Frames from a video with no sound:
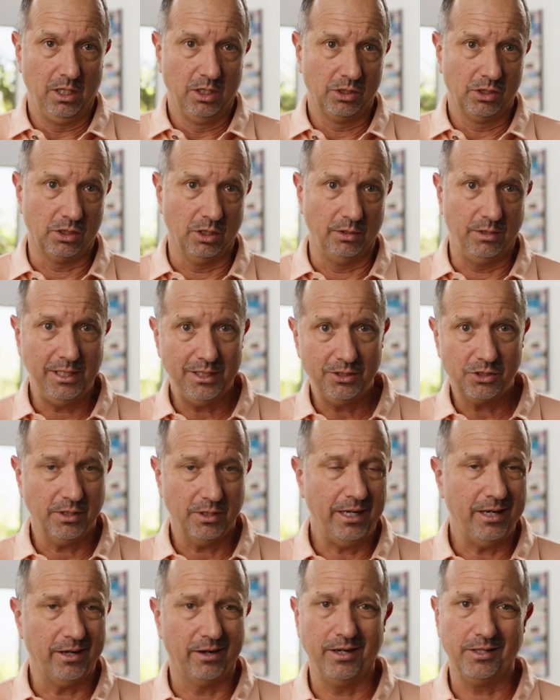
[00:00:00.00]
So these are
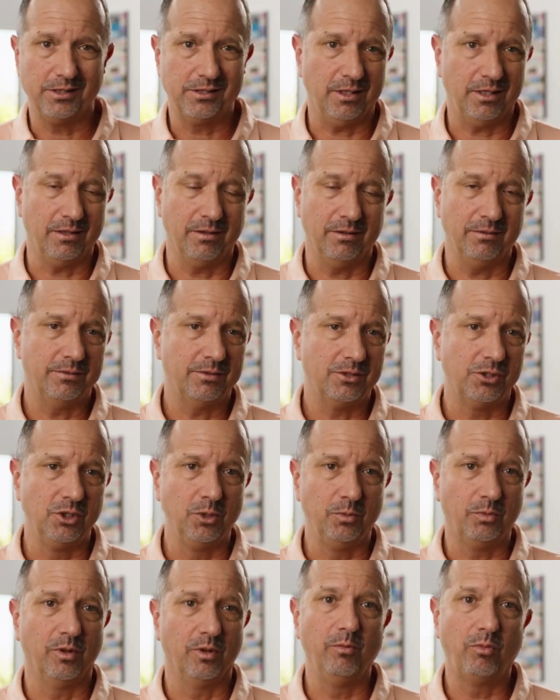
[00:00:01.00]
areas that are
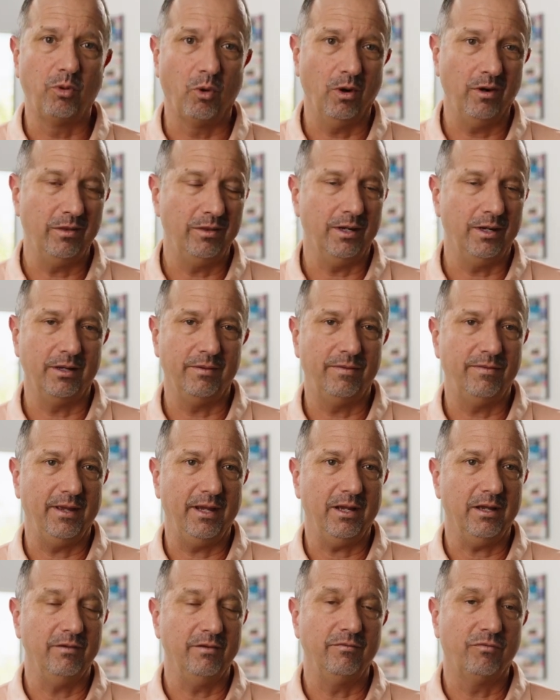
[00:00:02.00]
super important that I
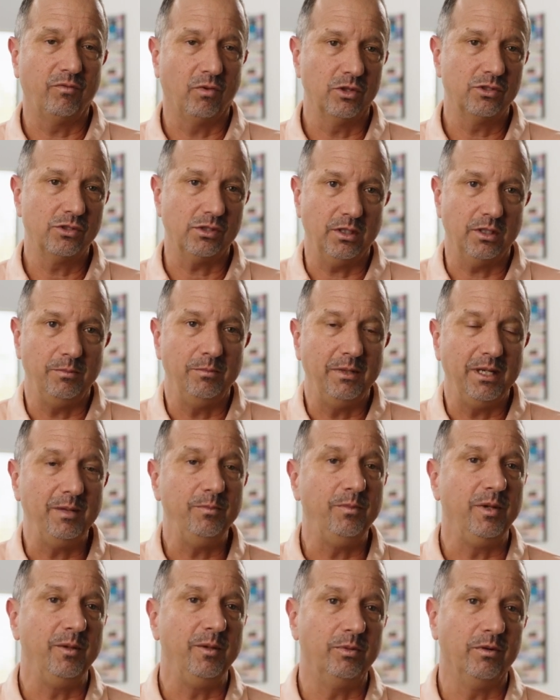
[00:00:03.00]
think, unfortunately, many
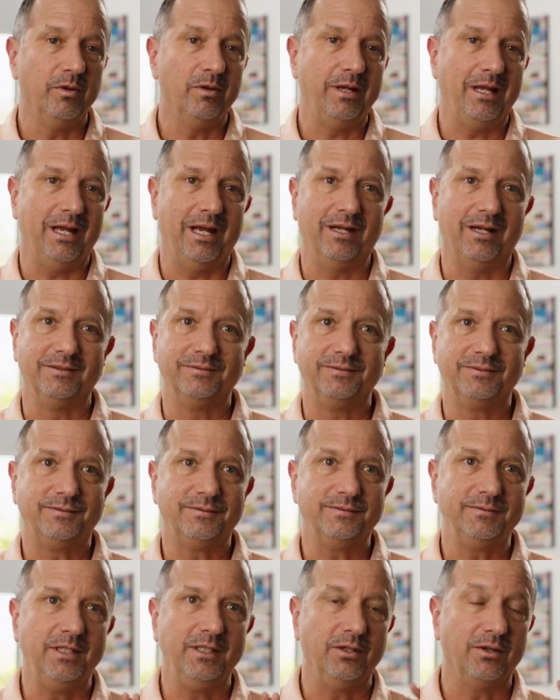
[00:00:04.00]
people have,
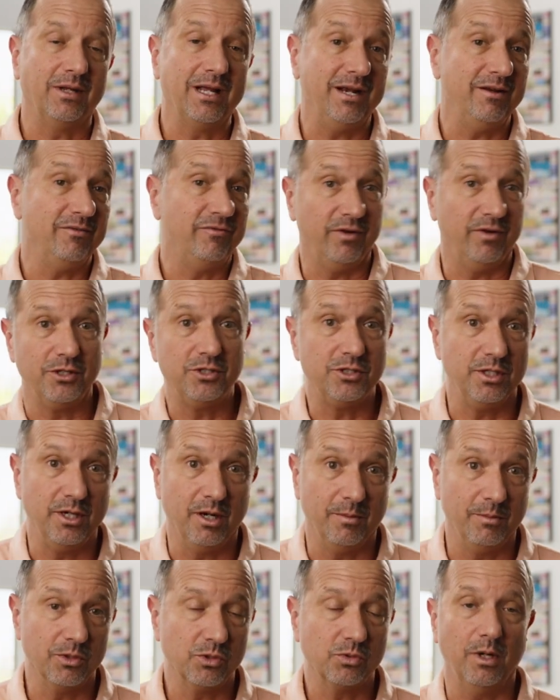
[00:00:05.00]
kind of fudged the
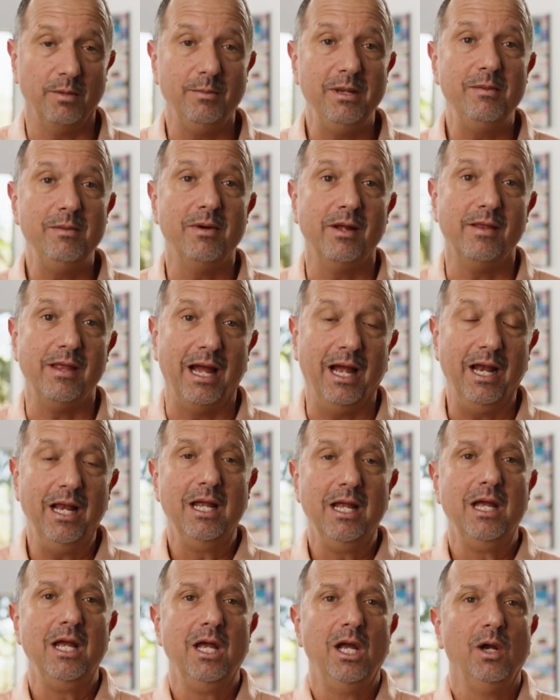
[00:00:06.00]
numbers. What I mean by that,
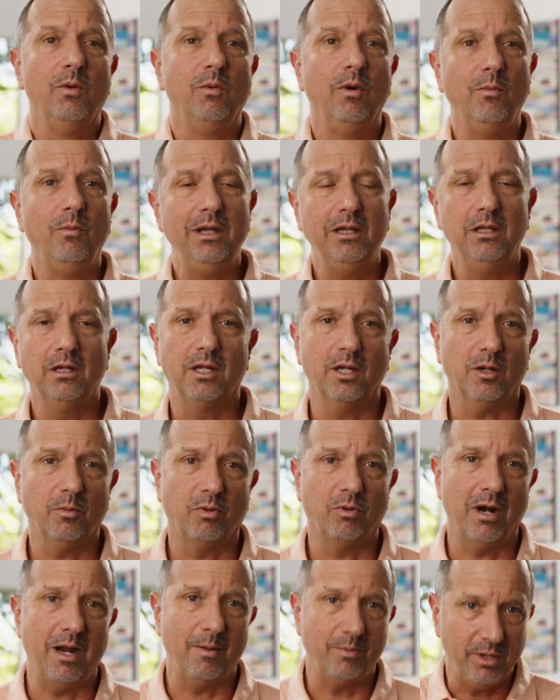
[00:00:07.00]
when we look at a
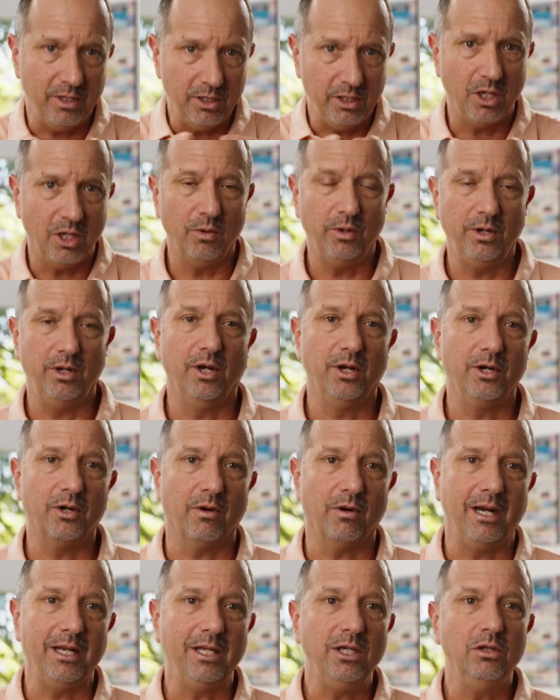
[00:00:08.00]
property and you go into
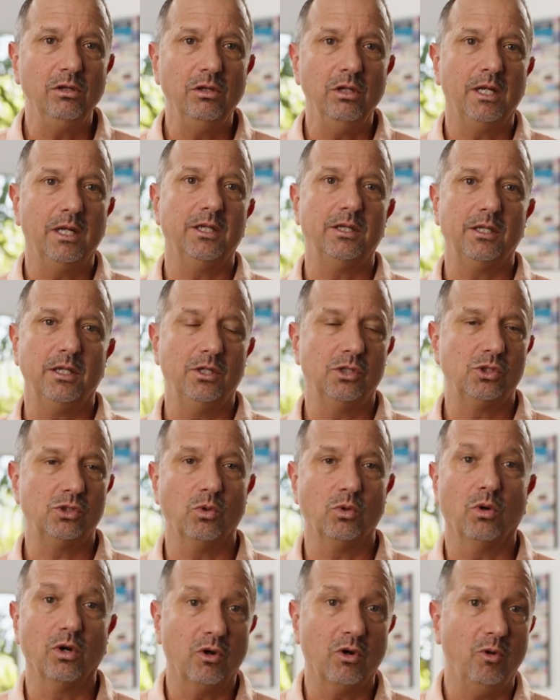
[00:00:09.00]
underwriting, you look at the
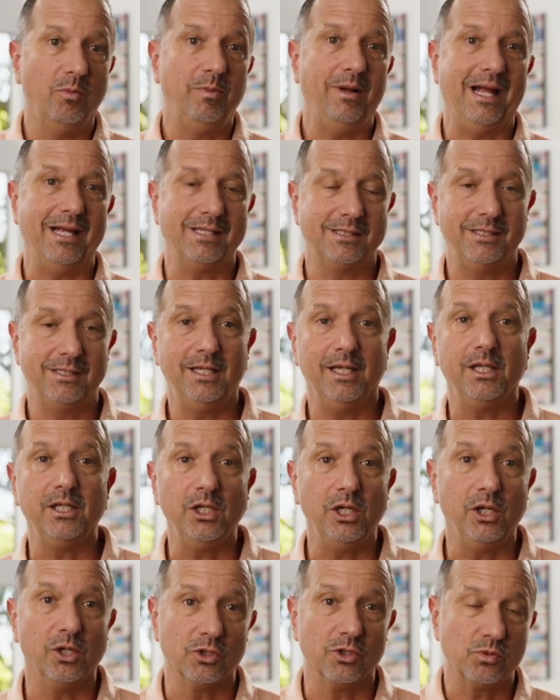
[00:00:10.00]
historical past 10
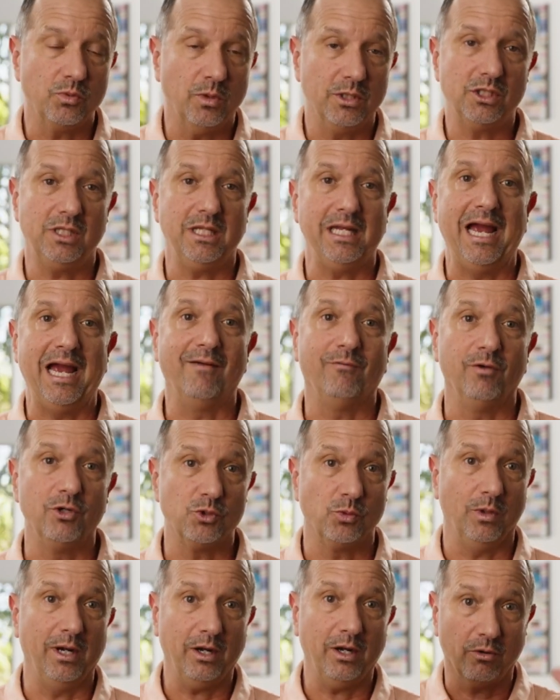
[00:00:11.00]
years, what's the average
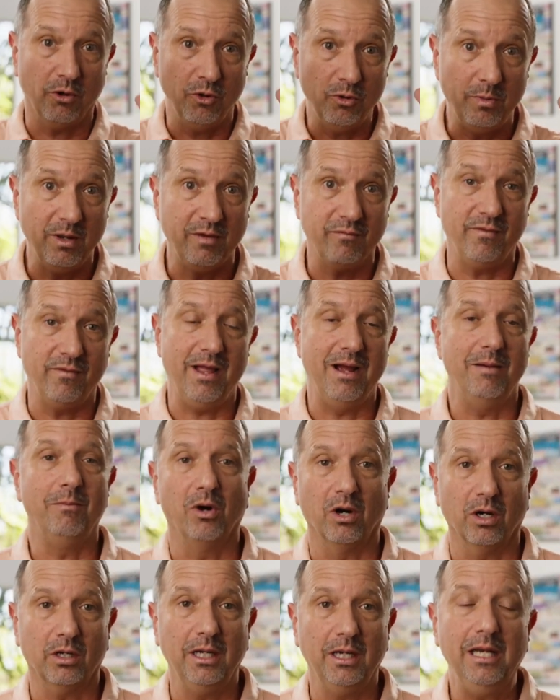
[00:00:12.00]
rent growth been for that
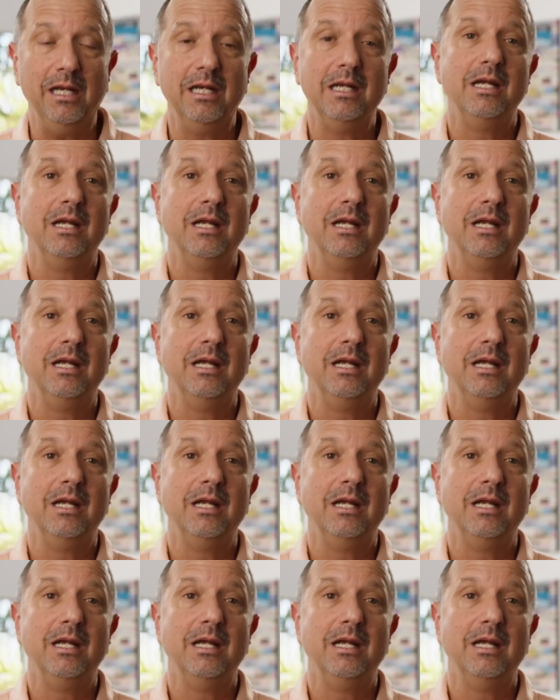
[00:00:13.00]
market?